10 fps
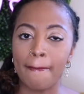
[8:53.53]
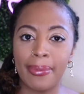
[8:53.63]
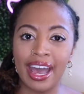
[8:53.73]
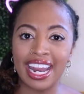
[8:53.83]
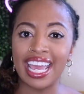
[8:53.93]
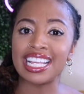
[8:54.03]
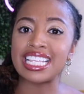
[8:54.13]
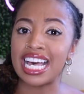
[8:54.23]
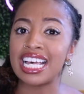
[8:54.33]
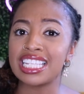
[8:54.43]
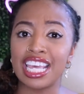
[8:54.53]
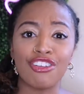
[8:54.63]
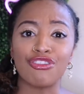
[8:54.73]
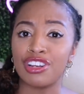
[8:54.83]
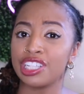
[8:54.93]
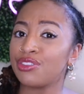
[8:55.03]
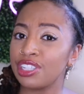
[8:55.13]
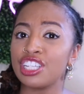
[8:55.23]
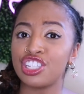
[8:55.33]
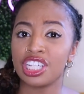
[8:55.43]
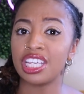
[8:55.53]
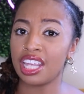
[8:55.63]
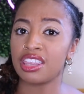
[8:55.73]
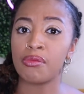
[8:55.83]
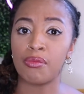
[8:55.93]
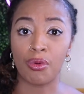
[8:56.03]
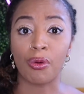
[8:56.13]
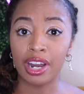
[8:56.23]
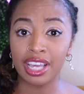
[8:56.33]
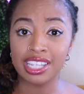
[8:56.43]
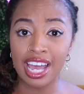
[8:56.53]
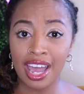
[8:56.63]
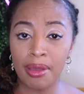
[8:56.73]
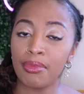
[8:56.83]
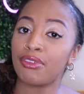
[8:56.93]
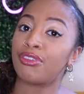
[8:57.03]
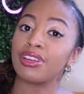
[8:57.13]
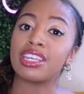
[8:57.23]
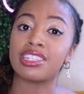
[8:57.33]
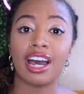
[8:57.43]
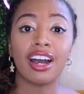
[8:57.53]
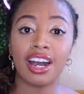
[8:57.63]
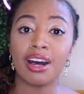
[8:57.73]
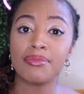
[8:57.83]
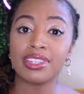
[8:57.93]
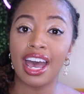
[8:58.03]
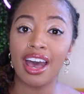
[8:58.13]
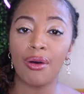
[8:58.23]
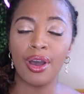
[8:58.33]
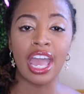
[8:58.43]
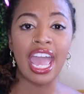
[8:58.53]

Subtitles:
but it does get really chilly in the morning time before the sun comes out.